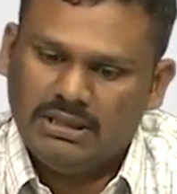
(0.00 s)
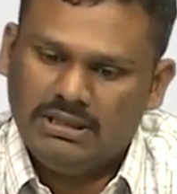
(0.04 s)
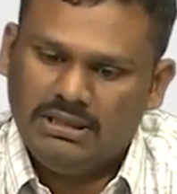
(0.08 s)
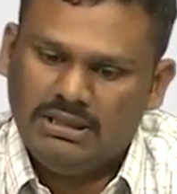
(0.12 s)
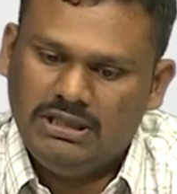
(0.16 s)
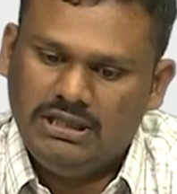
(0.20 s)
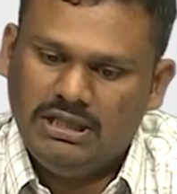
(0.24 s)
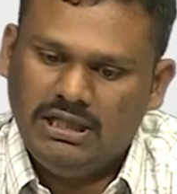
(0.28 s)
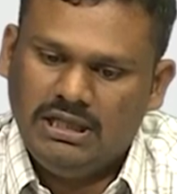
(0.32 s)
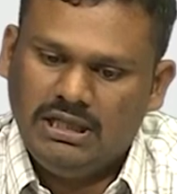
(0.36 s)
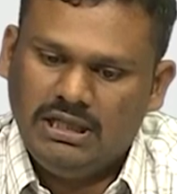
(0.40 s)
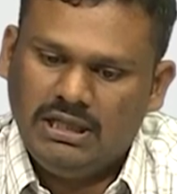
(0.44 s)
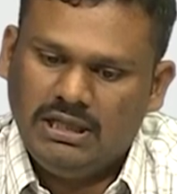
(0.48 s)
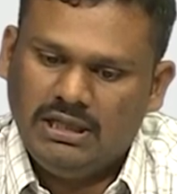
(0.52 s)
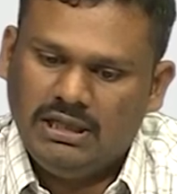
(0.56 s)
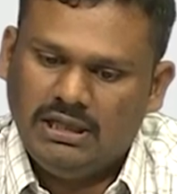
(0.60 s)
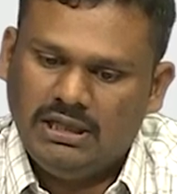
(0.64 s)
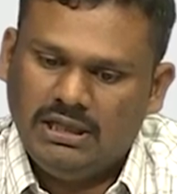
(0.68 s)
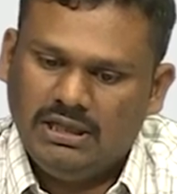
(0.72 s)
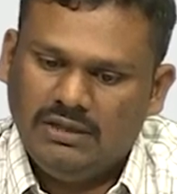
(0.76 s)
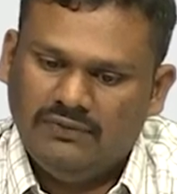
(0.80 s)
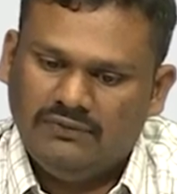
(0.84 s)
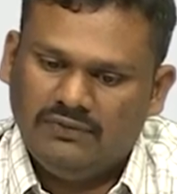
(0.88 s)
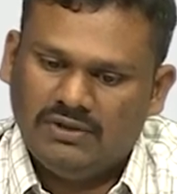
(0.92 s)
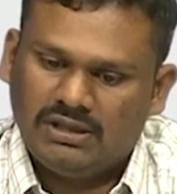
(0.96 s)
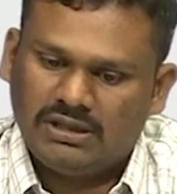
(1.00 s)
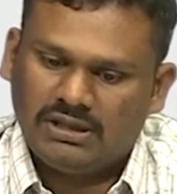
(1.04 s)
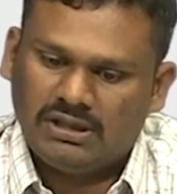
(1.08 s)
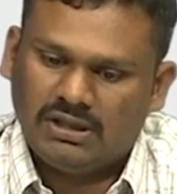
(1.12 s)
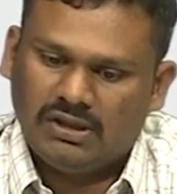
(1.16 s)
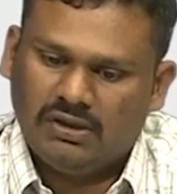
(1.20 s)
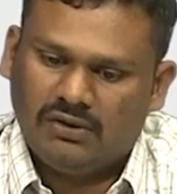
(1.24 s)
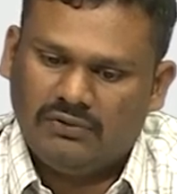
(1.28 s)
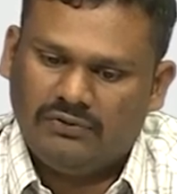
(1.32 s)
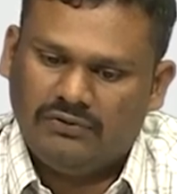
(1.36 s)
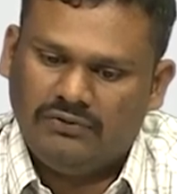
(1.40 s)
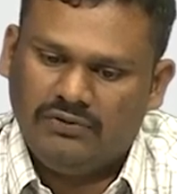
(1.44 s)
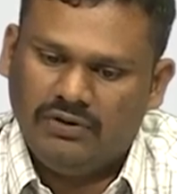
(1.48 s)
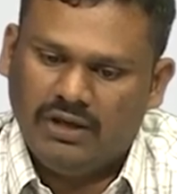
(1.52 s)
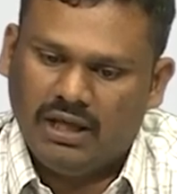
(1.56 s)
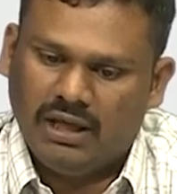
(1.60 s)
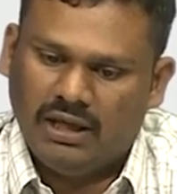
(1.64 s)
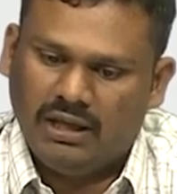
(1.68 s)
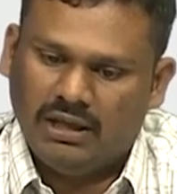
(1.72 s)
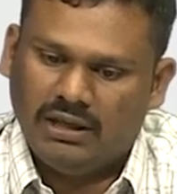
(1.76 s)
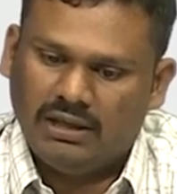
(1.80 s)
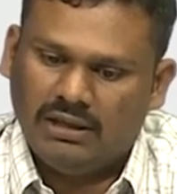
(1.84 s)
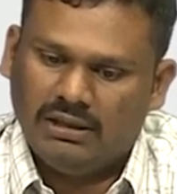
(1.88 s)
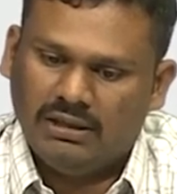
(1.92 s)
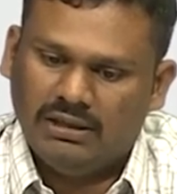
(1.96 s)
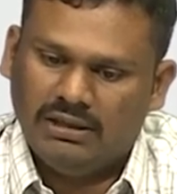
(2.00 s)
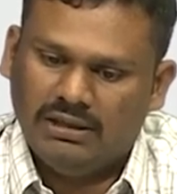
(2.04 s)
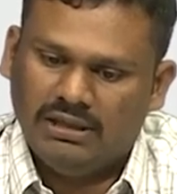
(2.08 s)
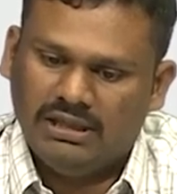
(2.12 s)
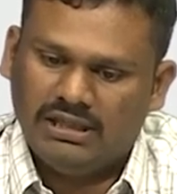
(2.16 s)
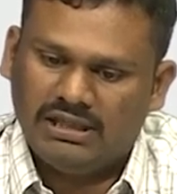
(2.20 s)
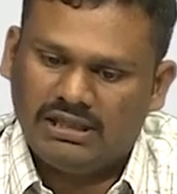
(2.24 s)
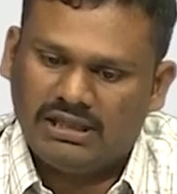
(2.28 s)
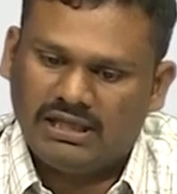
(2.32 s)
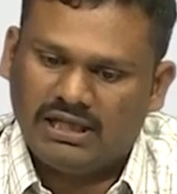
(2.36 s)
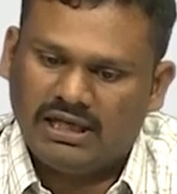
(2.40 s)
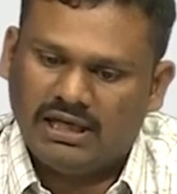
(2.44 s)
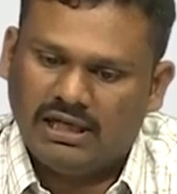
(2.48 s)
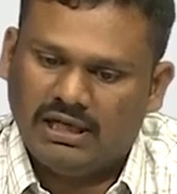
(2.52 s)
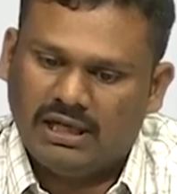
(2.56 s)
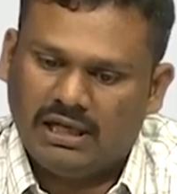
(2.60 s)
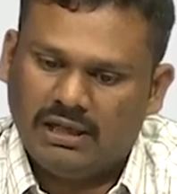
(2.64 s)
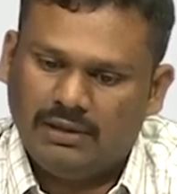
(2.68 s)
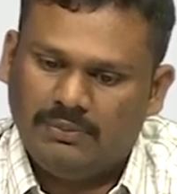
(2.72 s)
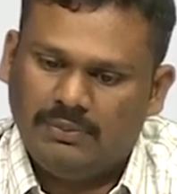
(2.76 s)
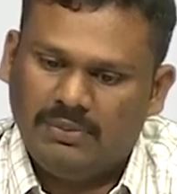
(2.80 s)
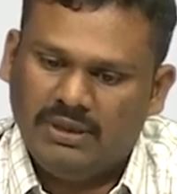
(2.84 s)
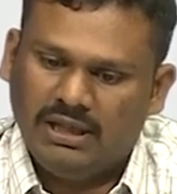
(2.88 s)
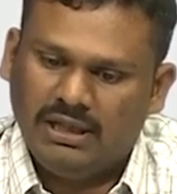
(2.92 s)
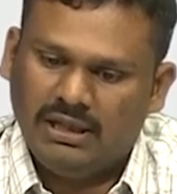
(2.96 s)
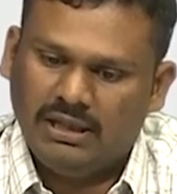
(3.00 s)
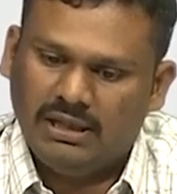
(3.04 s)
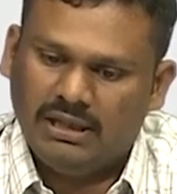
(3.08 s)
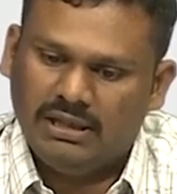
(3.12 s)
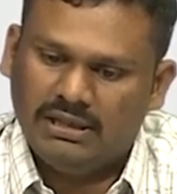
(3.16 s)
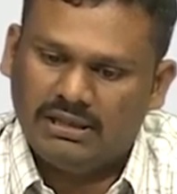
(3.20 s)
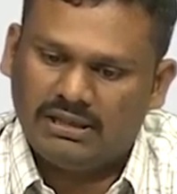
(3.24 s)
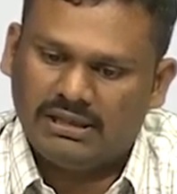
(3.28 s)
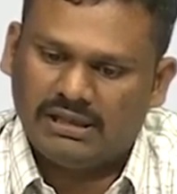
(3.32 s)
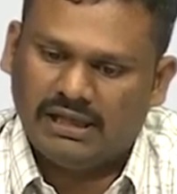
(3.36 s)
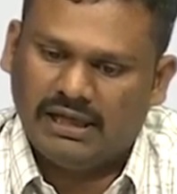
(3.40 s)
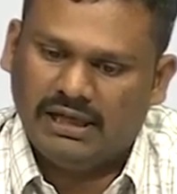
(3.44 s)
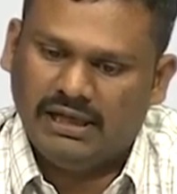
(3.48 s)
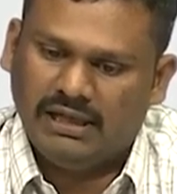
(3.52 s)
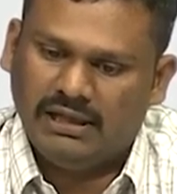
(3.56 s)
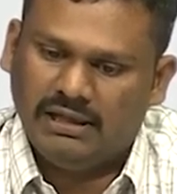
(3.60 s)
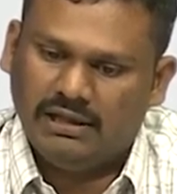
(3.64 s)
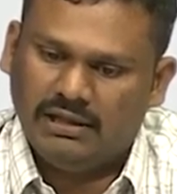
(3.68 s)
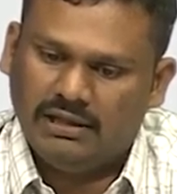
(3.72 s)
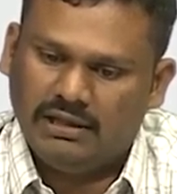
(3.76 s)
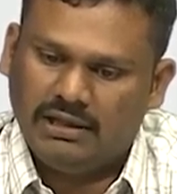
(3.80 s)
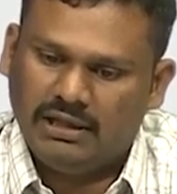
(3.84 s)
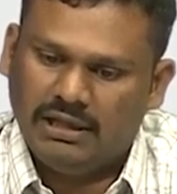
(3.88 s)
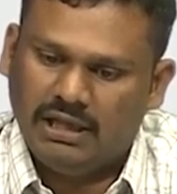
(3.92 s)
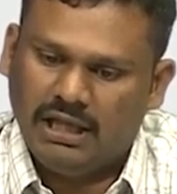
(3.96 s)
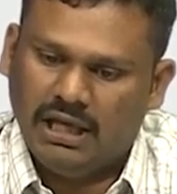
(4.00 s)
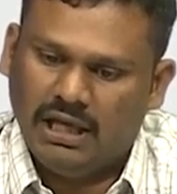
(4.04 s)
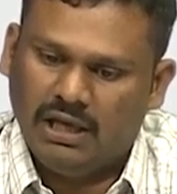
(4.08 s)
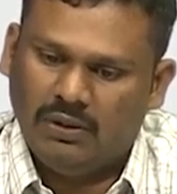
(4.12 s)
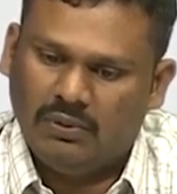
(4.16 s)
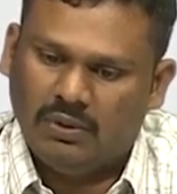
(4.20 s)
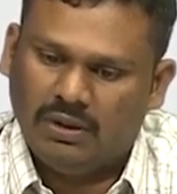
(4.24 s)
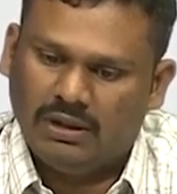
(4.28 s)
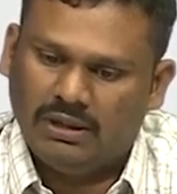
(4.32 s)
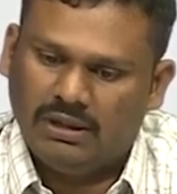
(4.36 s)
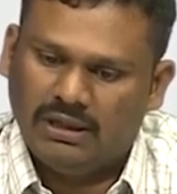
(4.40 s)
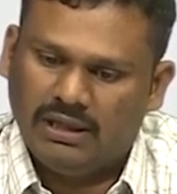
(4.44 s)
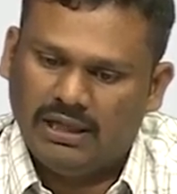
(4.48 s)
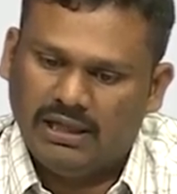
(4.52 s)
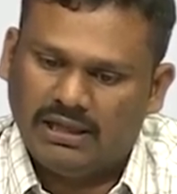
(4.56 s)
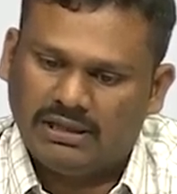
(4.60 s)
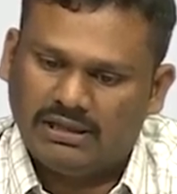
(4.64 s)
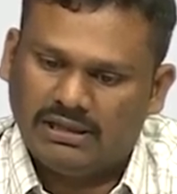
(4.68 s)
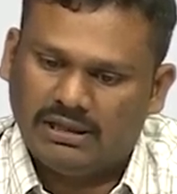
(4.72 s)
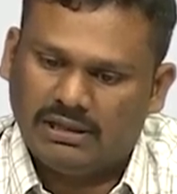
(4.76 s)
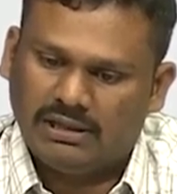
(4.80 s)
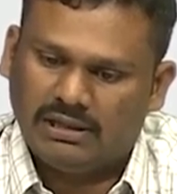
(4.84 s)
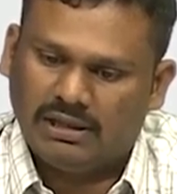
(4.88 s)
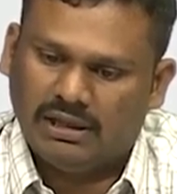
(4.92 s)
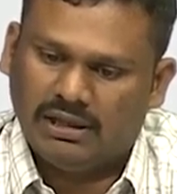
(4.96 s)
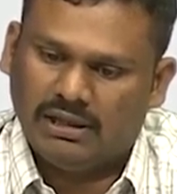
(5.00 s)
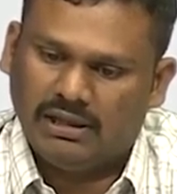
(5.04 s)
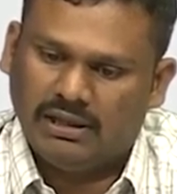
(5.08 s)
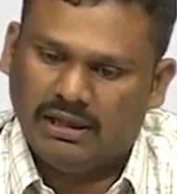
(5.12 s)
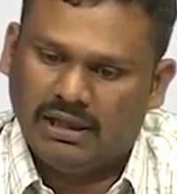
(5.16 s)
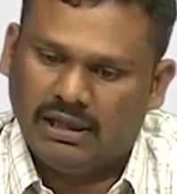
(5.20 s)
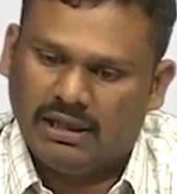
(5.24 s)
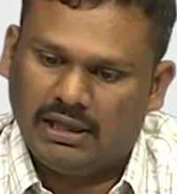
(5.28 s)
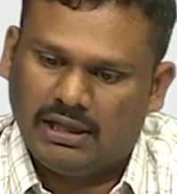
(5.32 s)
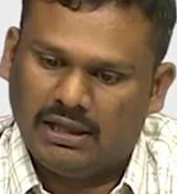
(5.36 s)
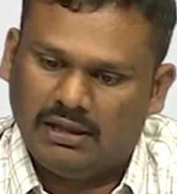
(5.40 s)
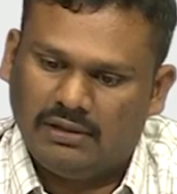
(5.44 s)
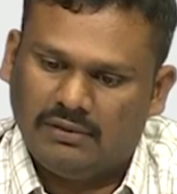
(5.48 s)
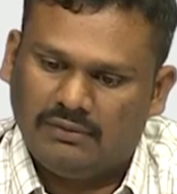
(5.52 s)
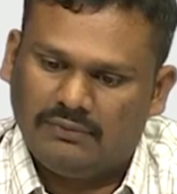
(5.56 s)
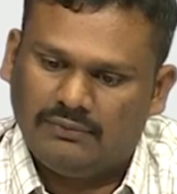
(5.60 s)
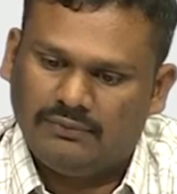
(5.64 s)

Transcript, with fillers: G inverse of A, this cannot be inside A1 etc. AK.